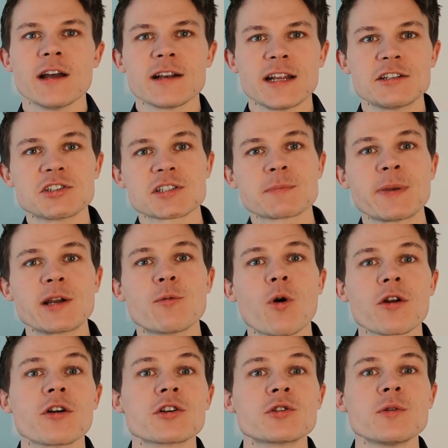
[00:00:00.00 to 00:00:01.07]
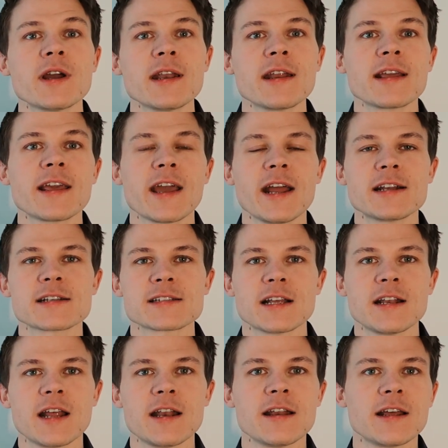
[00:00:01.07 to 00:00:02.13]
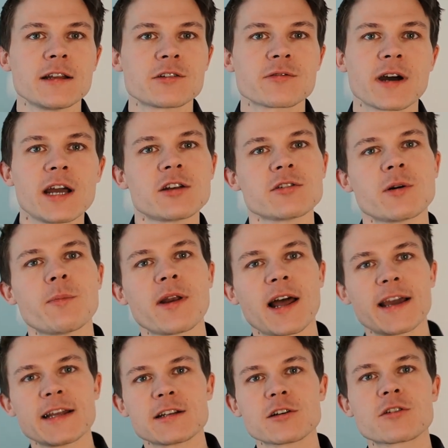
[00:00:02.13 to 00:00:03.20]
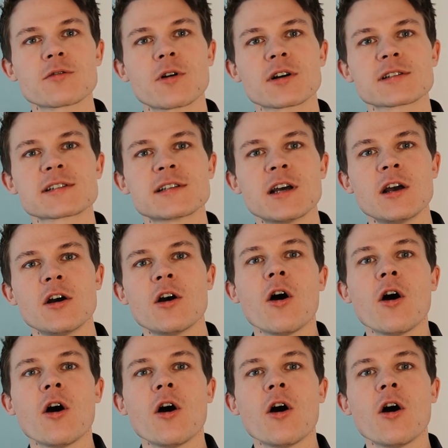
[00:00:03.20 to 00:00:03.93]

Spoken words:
They just pick one or two indicators and then they try to apply it across